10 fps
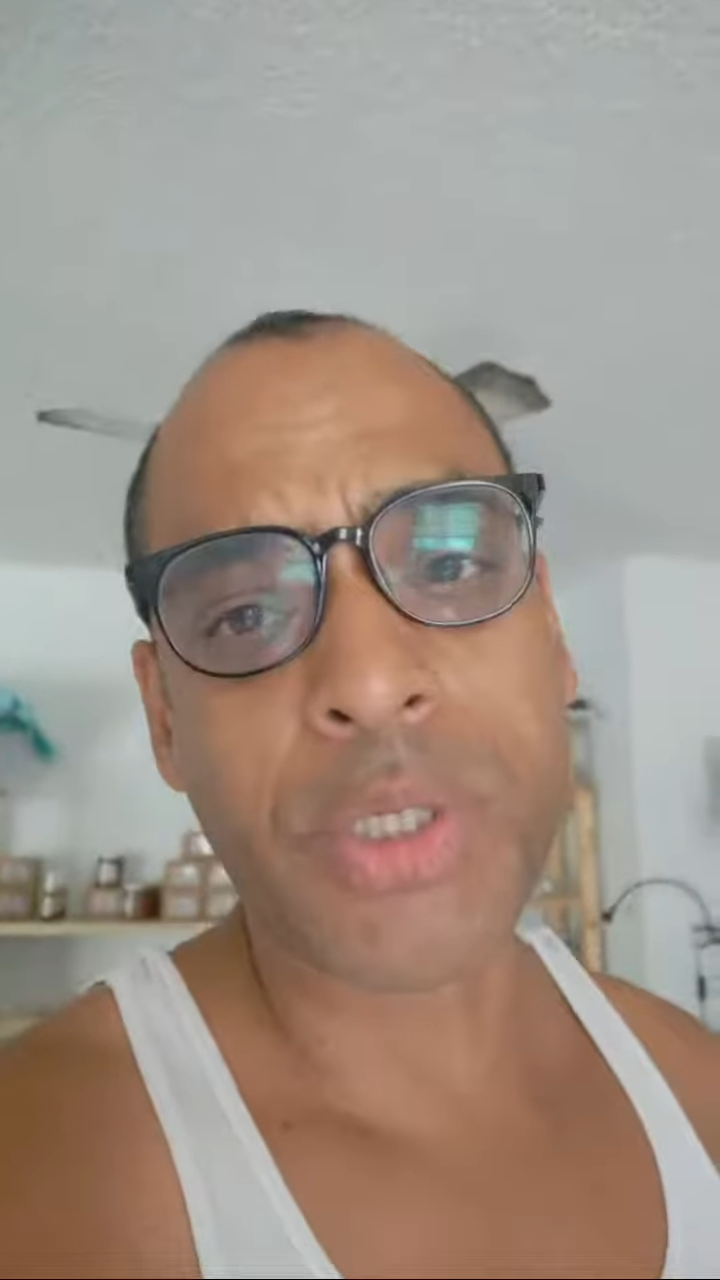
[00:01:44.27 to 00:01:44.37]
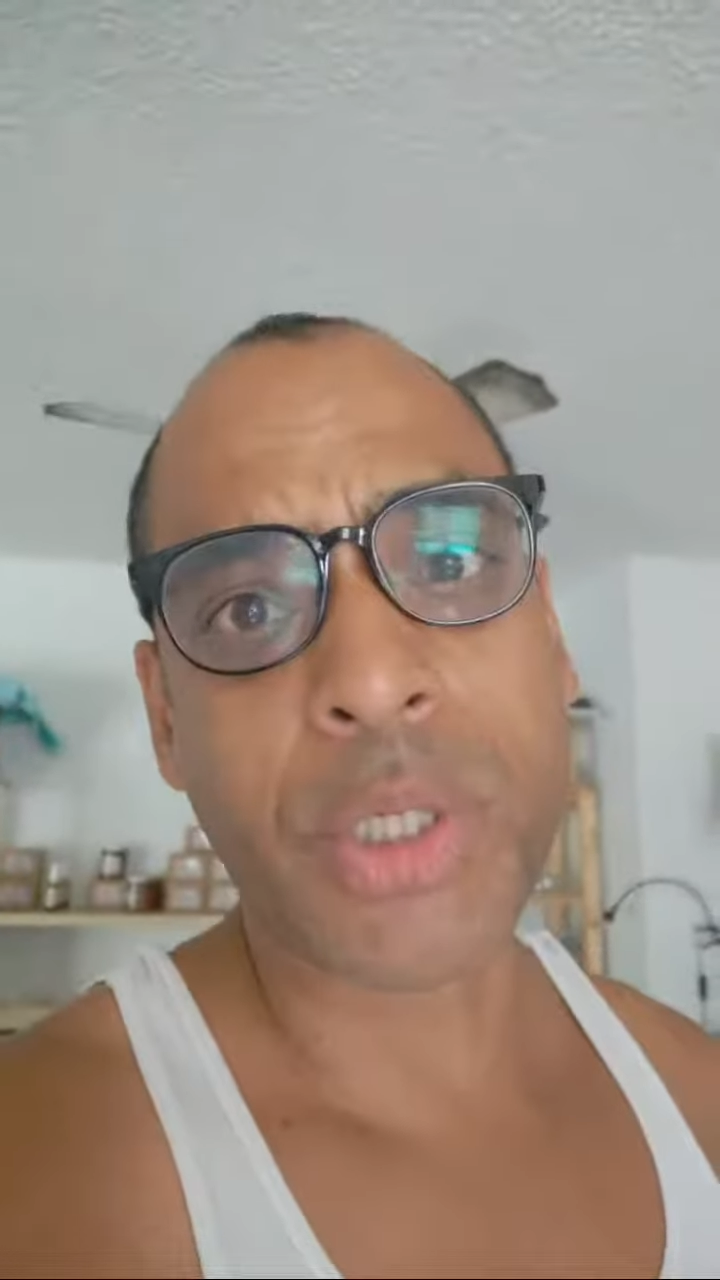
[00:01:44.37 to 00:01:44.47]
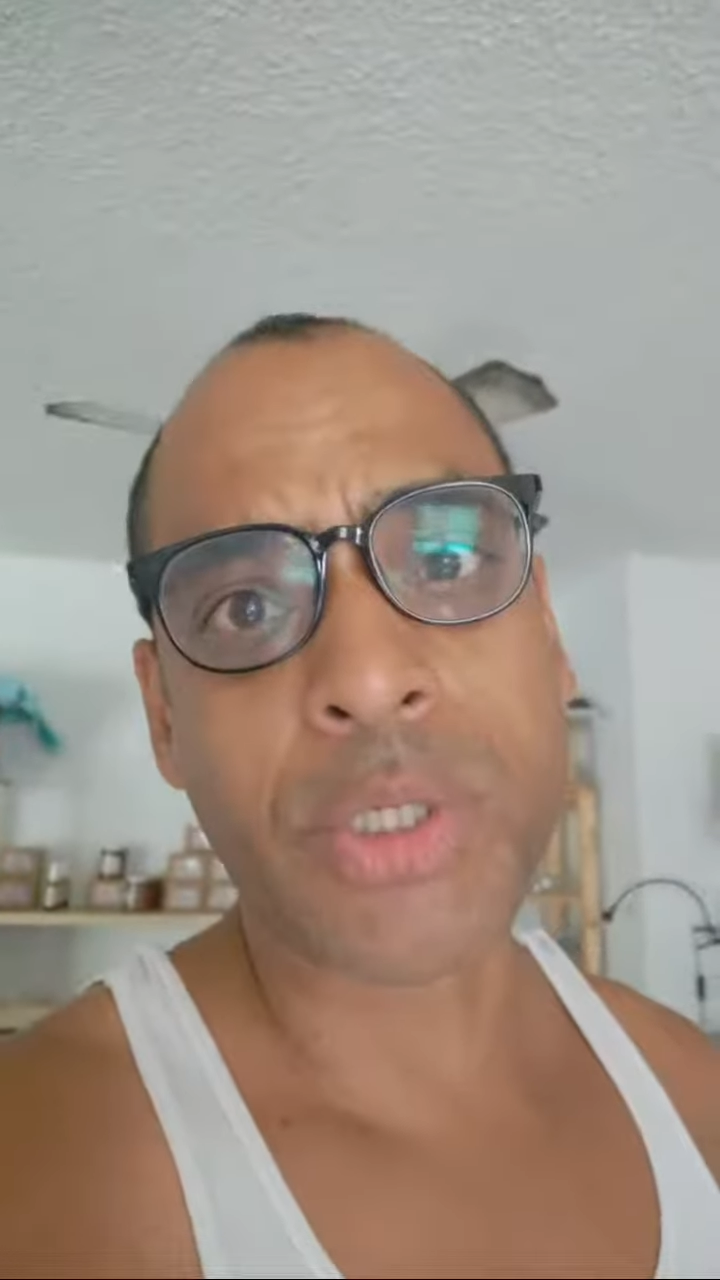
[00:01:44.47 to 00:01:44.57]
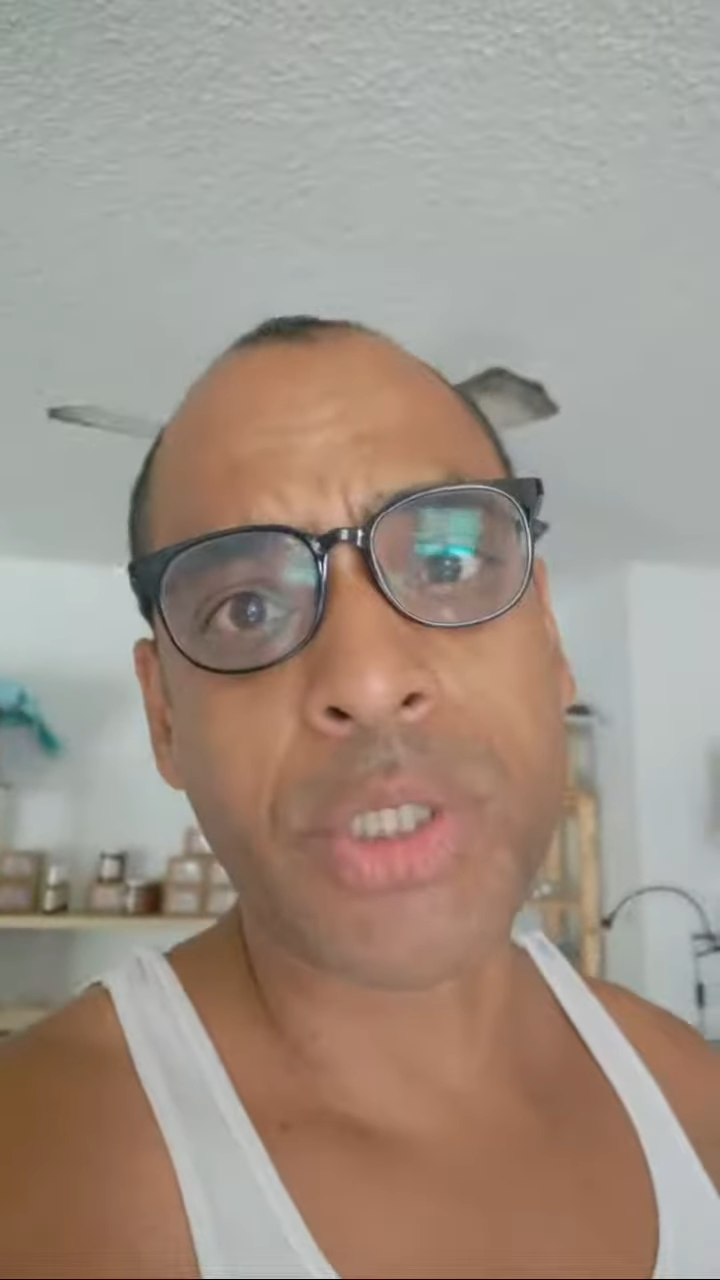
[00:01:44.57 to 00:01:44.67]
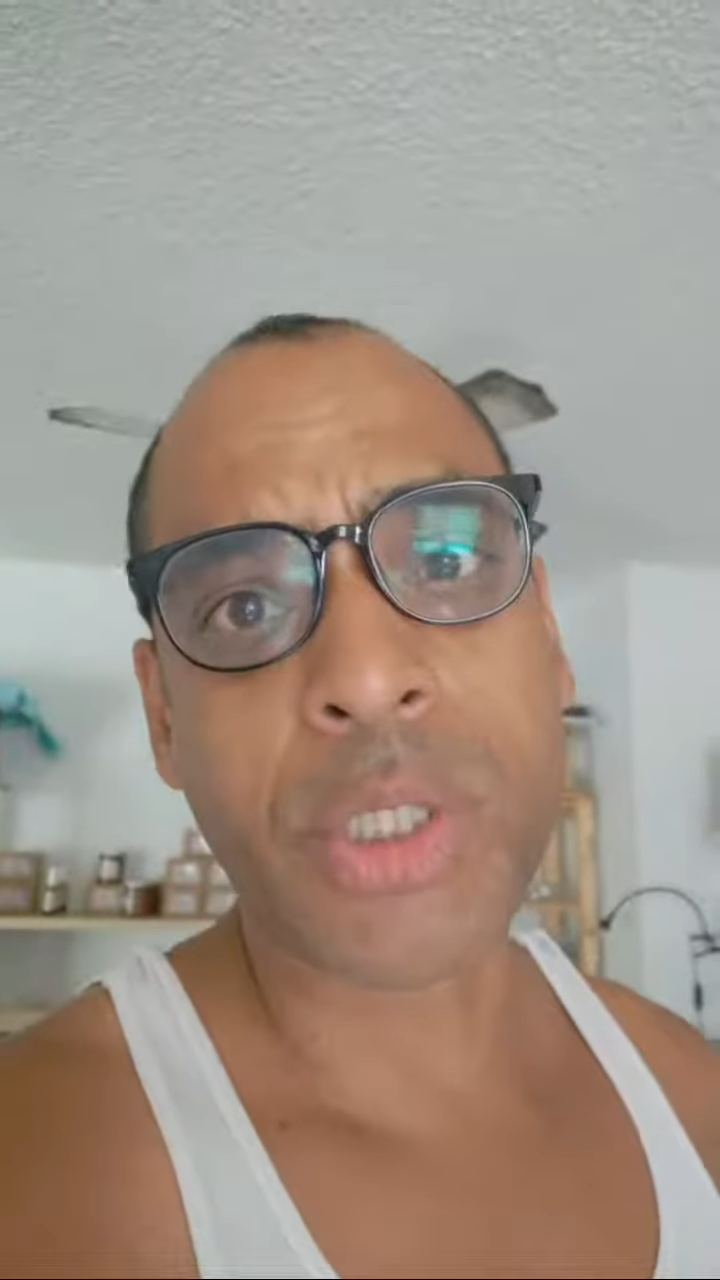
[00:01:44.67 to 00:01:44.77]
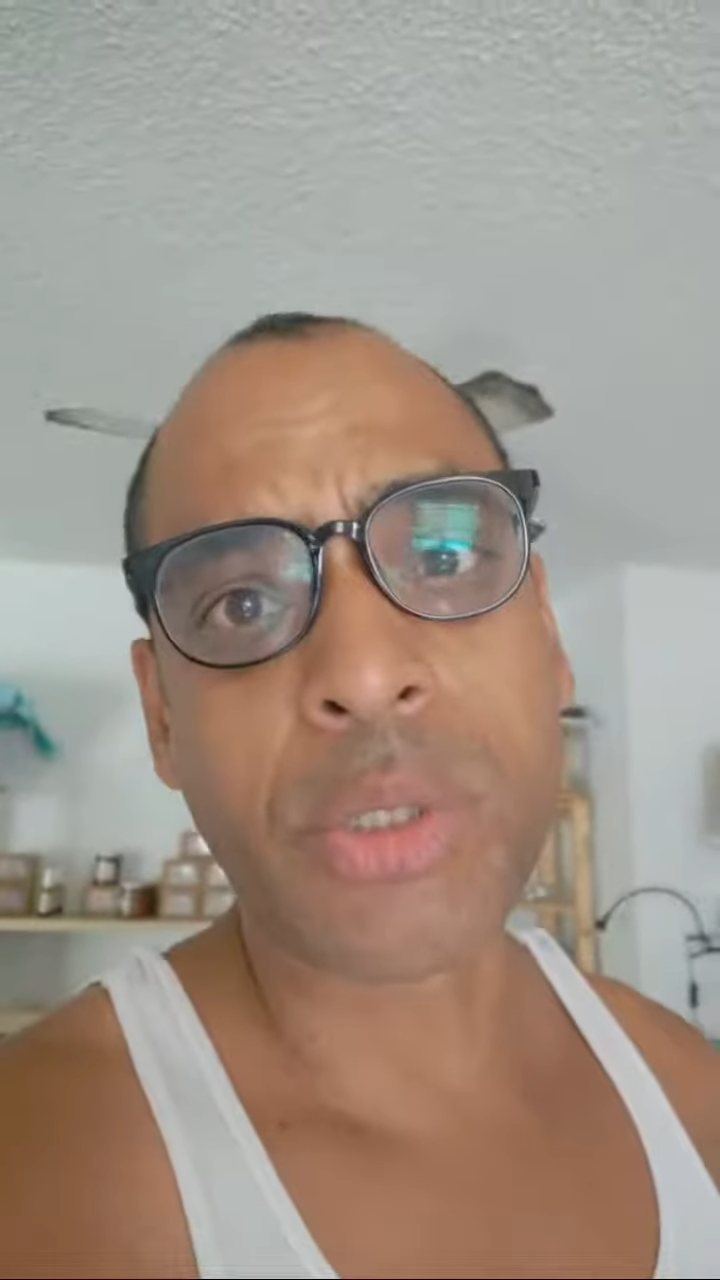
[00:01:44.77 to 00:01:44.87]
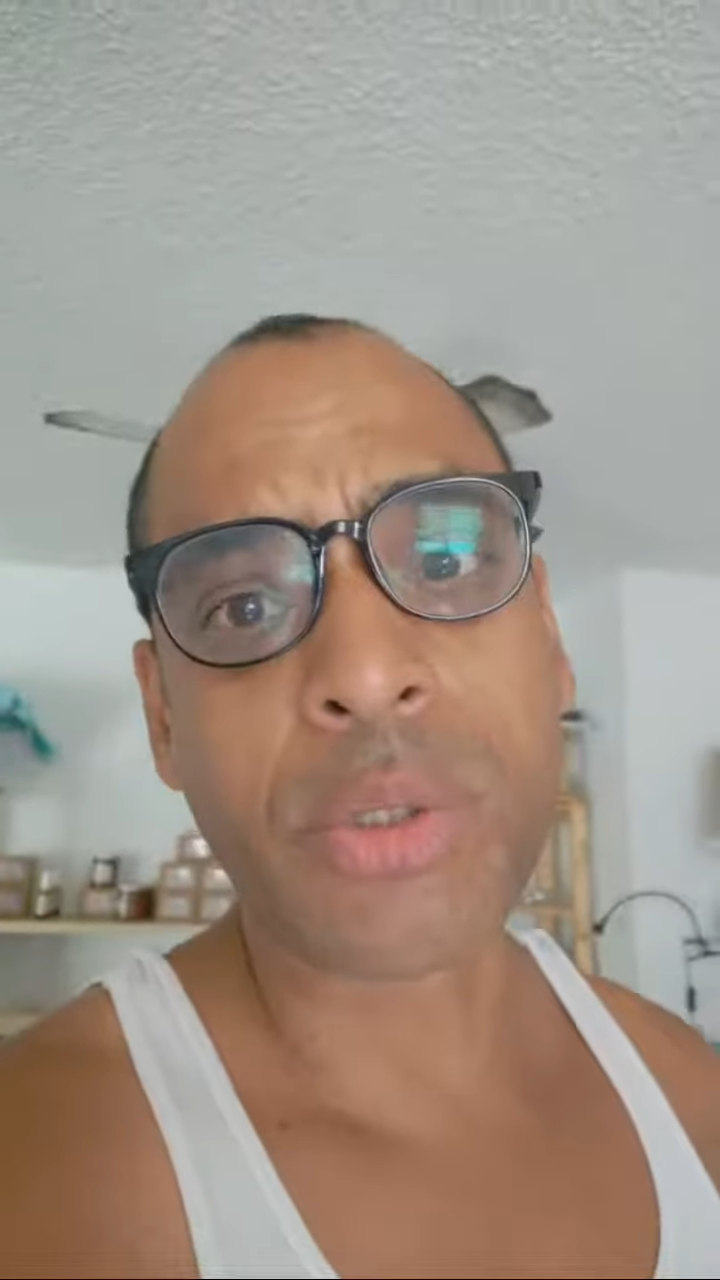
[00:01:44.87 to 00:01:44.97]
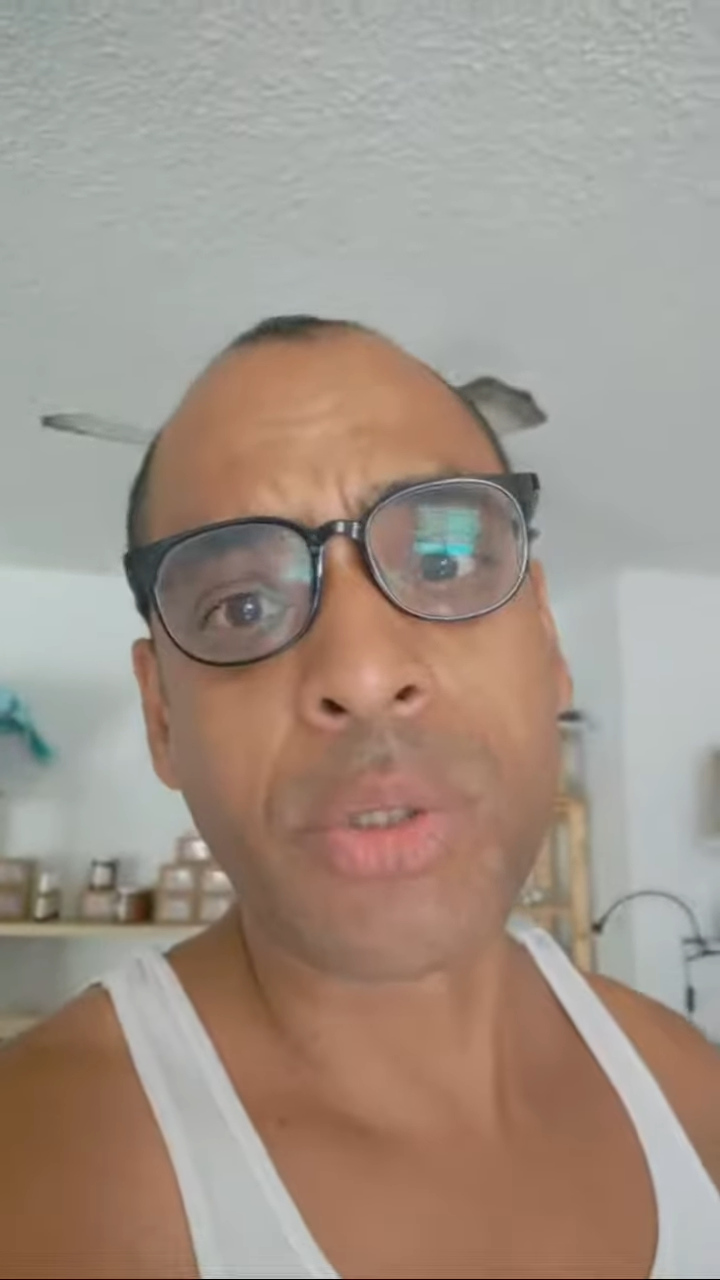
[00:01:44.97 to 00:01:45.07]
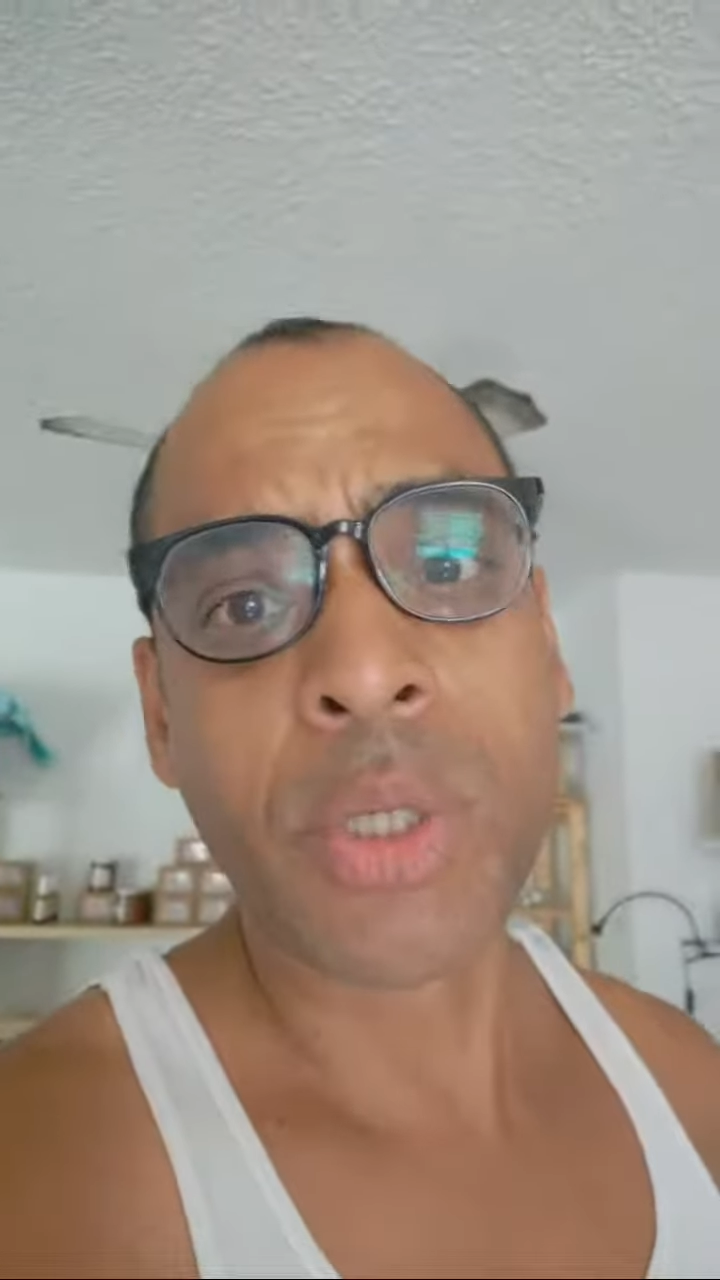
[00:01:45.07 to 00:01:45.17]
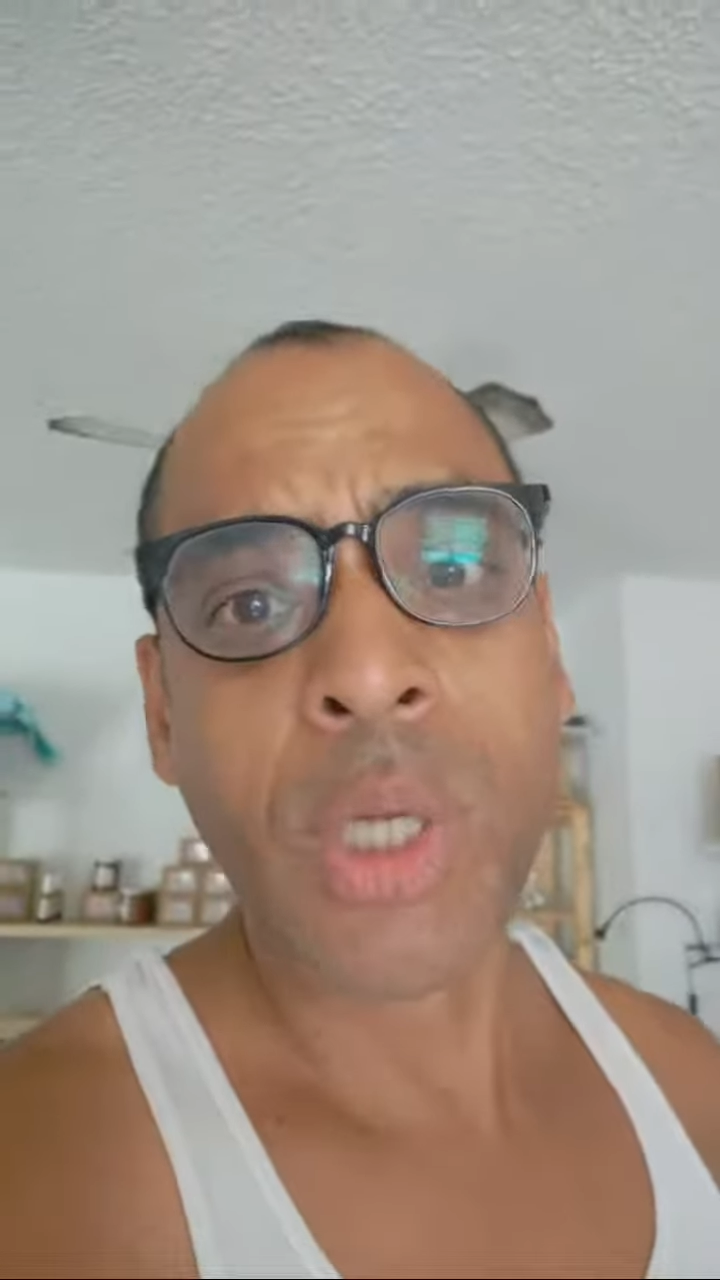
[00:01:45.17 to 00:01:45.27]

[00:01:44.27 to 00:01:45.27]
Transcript: are still